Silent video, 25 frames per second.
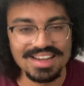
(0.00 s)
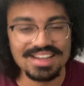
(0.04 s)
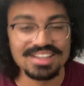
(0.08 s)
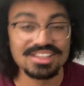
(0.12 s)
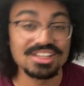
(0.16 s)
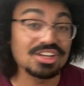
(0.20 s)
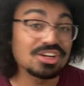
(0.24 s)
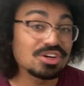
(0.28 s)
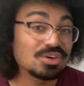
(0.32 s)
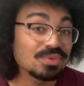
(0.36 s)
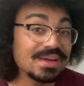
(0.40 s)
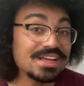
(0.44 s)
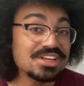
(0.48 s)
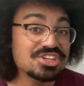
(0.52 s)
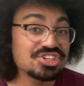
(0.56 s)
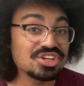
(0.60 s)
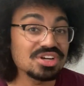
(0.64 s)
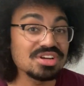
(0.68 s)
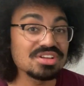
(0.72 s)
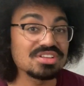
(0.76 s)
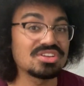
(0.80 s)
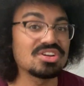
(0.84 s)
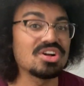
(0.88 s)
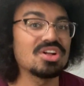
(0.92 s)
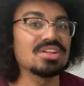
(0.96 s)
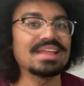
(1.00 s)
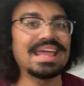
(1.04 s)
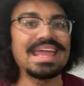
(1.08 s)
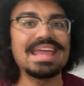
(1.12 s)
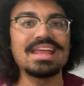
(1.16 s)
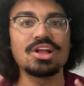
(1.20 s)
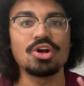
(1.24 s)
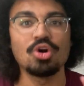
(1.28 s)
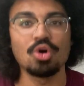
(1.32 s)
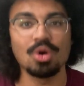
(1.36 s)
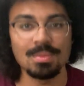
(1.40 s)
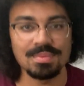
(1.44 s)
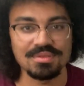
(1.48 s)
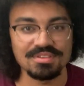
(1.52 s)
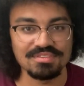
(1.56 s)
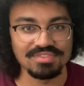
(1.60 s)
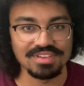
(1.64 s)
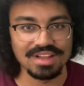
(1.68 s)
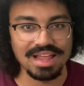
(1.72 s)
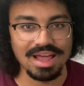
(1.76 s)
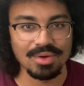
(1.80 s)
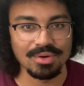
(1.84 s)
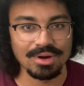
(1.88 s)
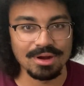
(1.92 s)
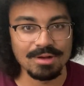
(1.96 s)
The creature is called a corpse
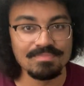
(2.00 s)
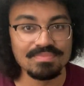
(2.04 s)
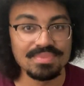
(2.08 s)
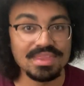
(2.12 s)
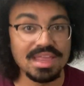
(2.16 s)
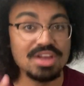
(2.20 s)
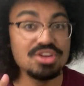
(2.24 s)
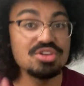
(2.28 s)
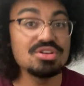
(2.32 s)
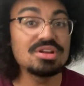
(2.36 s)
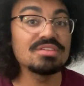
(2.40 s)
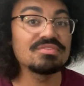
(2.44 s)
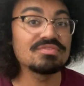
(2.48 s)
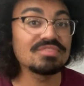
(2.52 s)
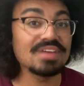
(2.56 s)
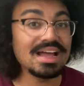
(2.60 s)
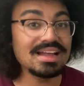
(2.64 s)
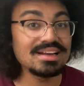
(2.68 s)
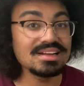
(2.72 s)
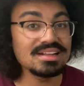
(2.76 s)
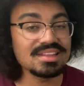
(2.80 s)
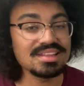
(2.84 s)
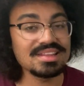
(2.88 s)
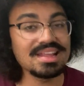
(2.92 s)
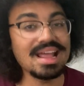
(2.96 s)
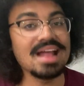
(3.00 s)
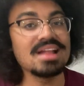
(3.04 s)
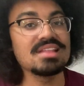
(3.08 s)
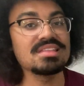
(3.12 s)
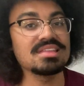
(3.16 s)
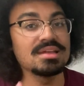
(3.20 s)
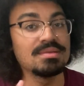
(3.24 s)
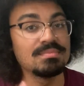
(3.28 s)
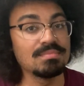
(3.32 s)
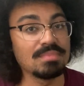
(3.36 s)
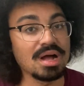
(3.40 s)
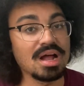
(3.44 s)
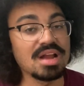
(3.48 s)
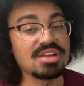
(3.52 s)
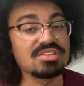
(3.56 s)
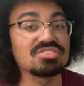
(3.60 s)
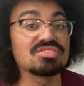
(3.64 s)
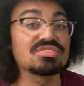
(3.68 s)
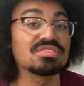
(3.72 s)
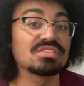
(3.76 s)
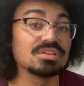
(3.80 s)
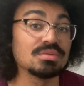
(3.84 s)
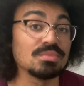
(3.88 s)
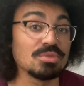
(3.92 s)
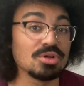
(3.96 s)
flower, and you can find its stats in Monsters
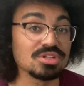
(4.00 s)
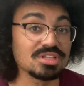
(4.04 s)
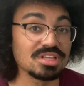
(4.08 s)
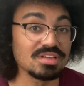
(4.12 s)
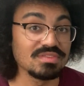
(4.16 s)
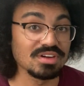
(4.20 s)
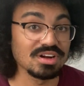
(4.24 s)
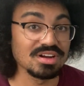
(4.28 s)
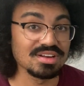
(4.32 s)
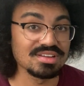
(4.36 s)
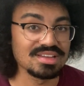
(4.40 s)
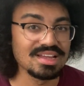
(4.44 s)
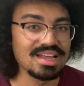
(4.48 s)
of the Multiverse.